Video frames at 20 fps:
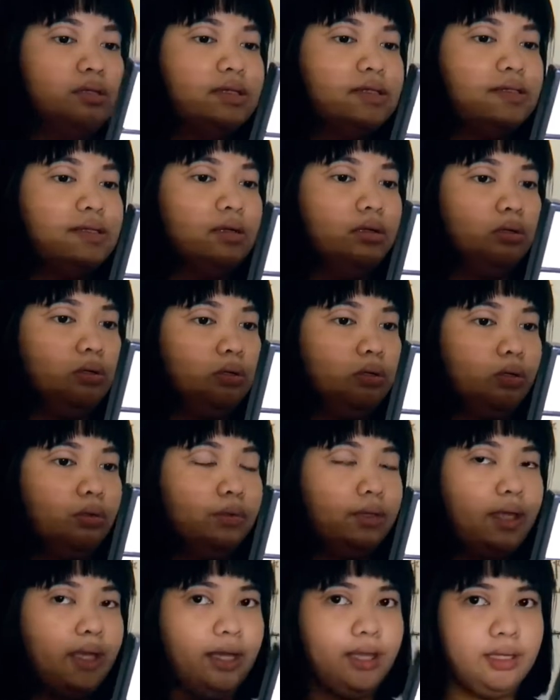Does it look
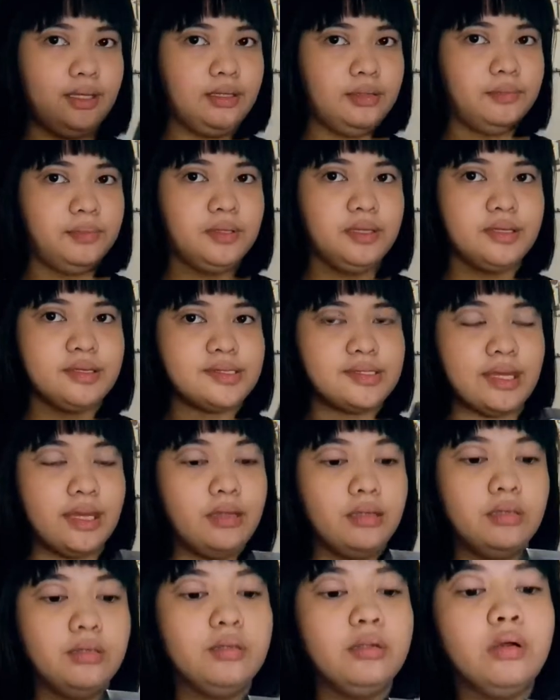okay? Because
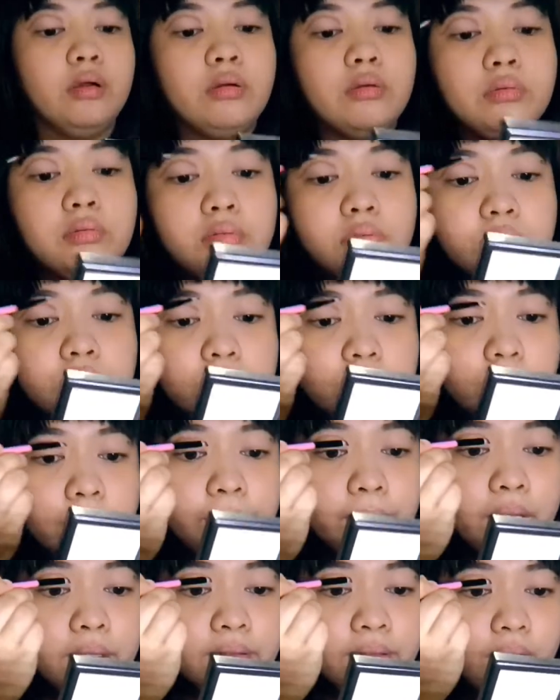I don't know,
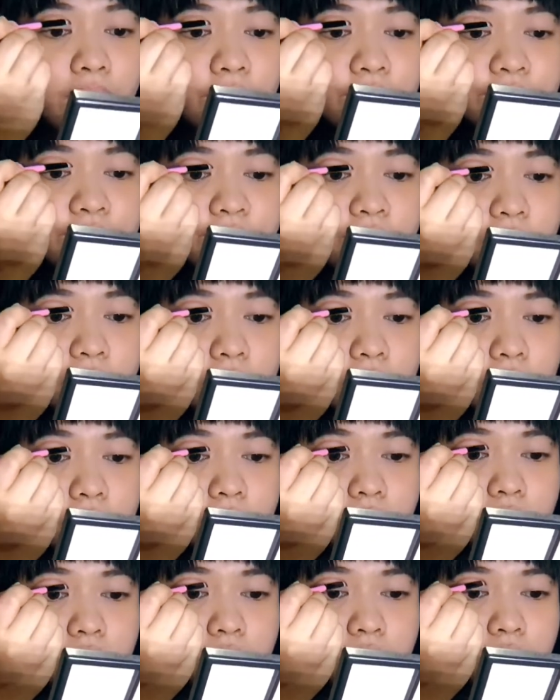I'm not confident.